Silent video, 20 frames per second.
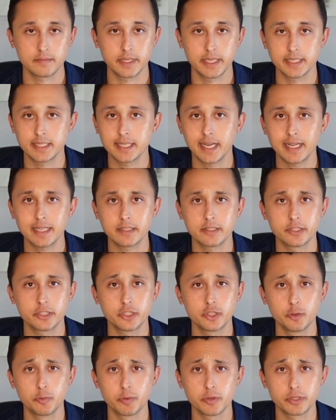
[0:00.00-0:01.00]
It's not
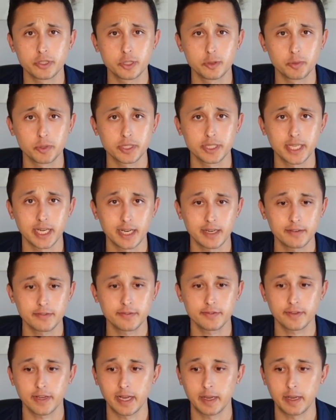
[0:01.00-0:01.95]
super, super tough.